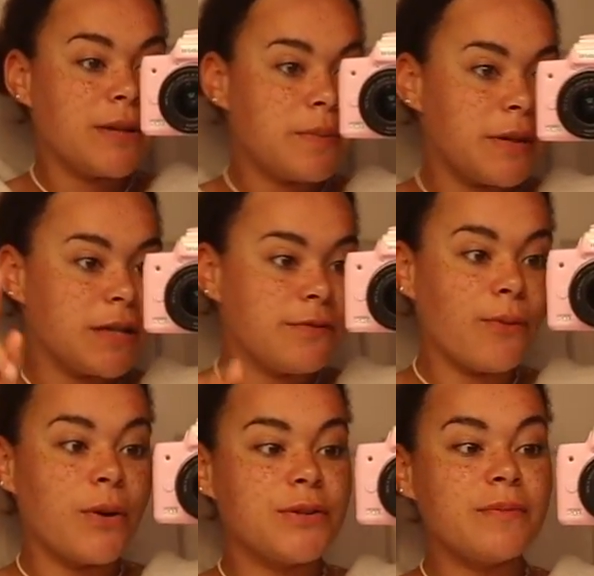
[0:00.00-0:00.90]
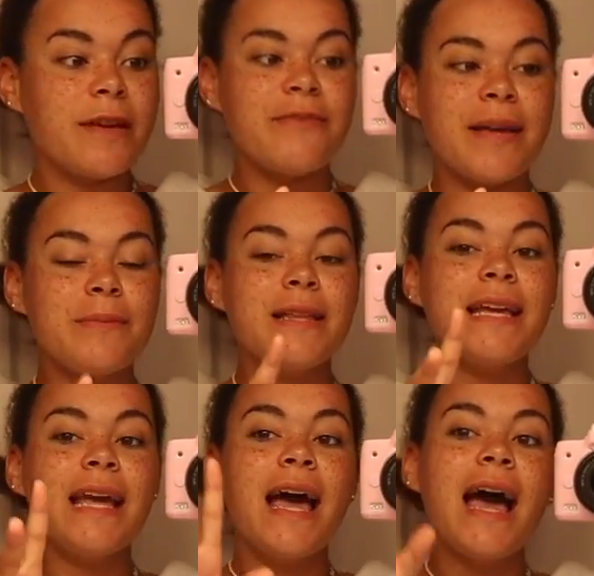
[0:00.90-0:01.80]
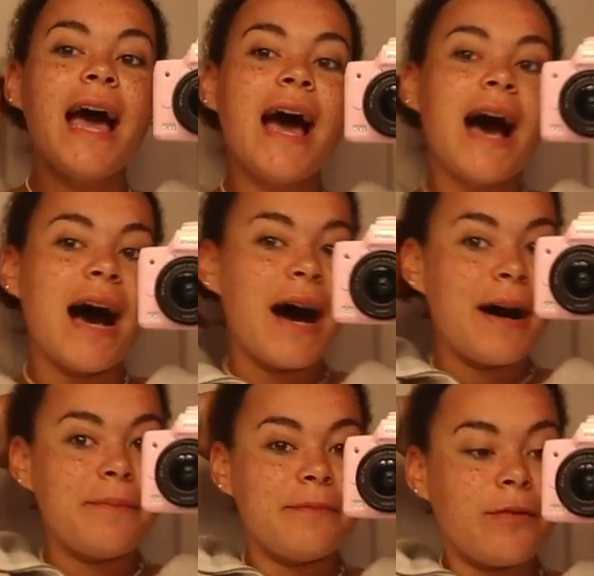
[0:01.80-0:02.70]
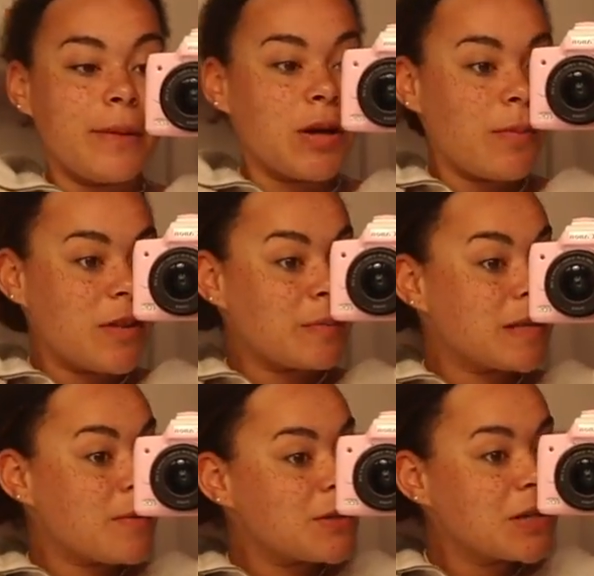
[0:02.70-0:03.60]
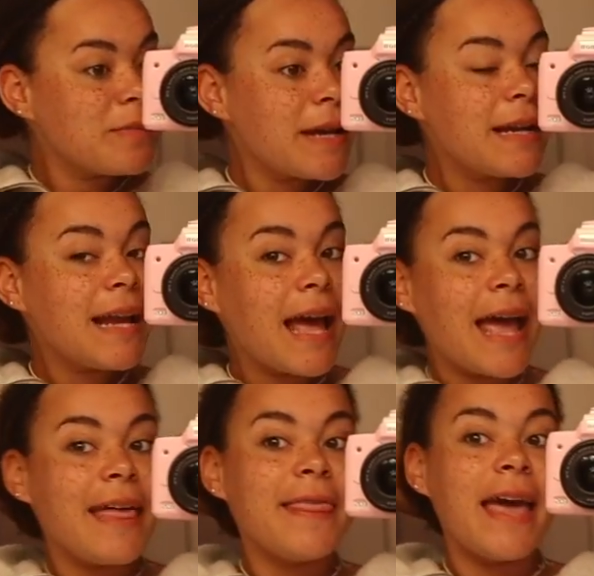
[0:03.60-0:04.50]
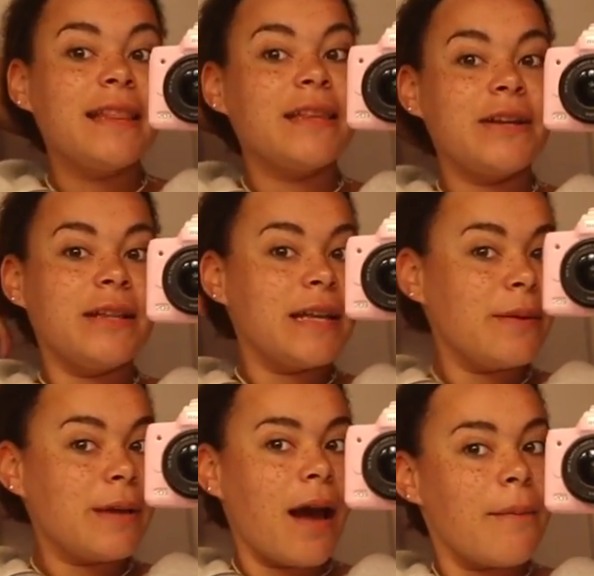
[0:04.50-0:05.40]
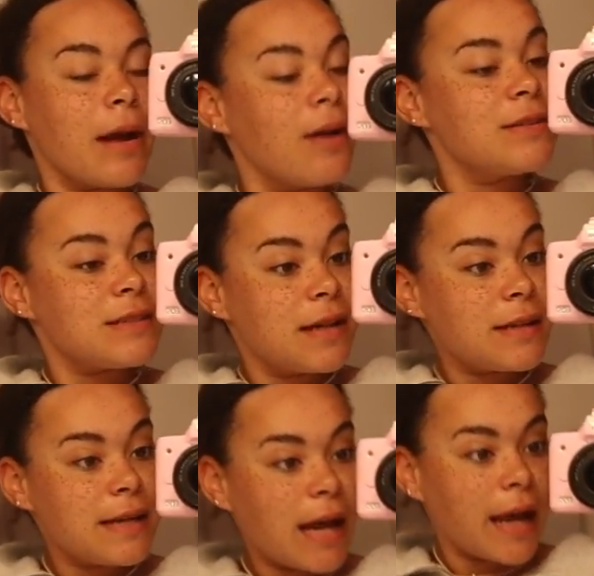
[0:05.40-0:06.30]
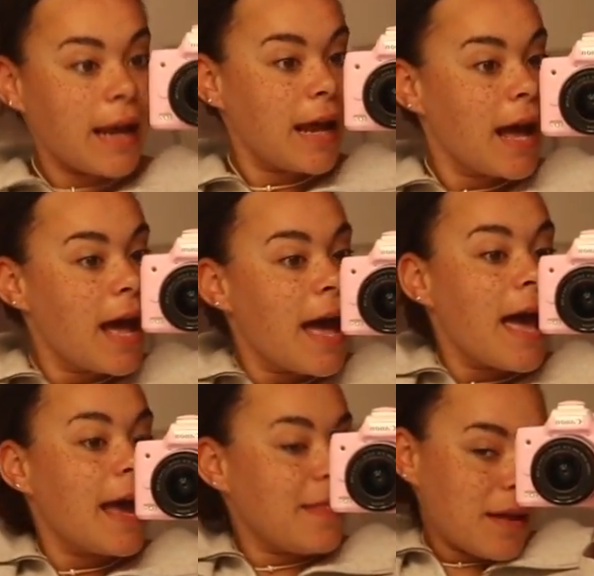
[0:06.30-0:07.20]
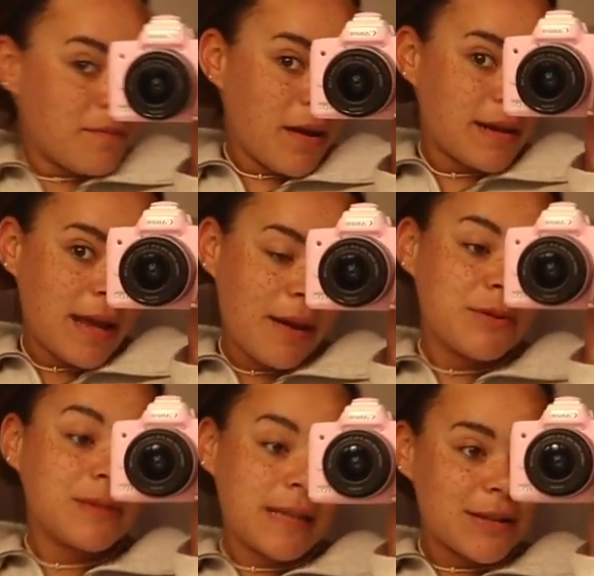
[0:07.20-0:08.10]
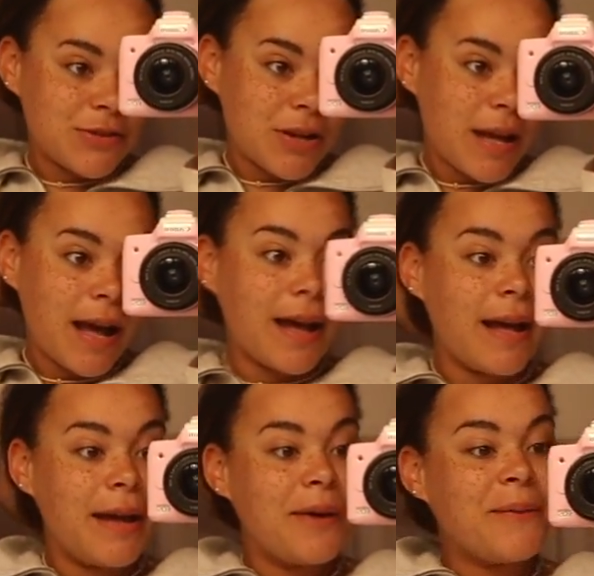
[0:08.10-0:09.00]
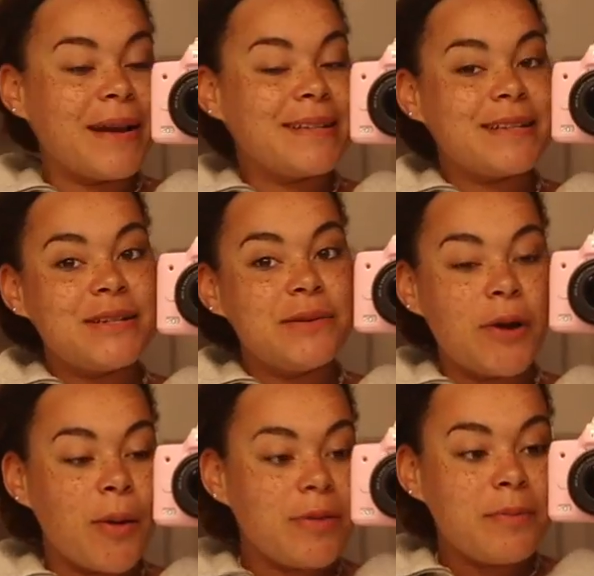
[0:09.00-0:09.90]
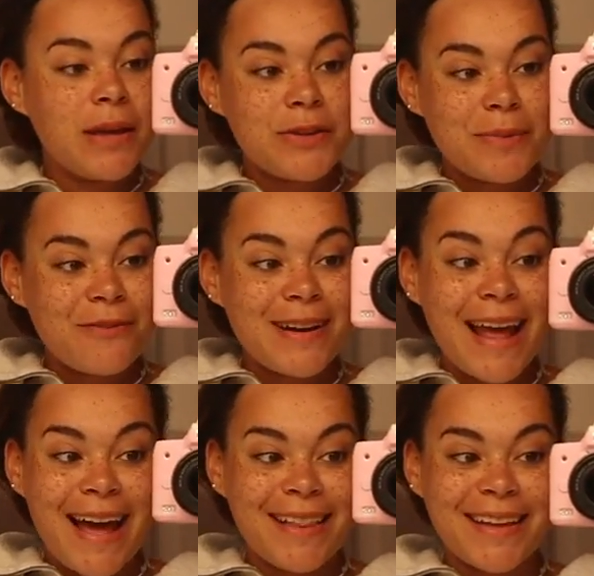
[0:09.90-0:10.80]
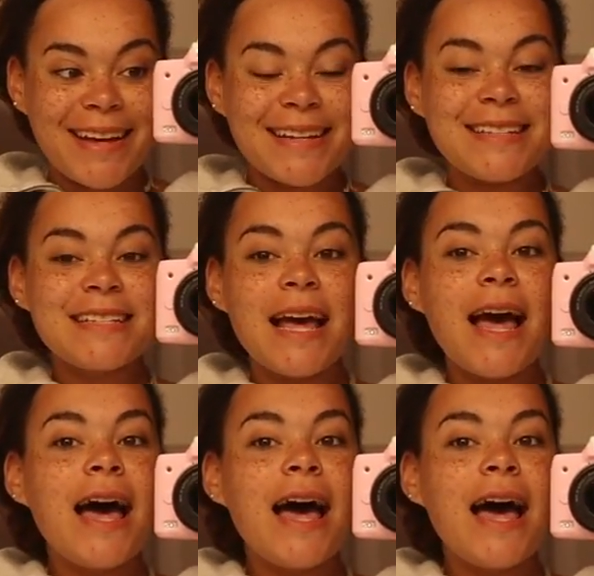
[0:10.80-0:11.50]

to Pigeon Forge with my family for my little brother's baseball tournament, and then literally we got back on Sunday night, and then Monday, which was yesterday, I went to Rehoboth Beach with my friend Alex.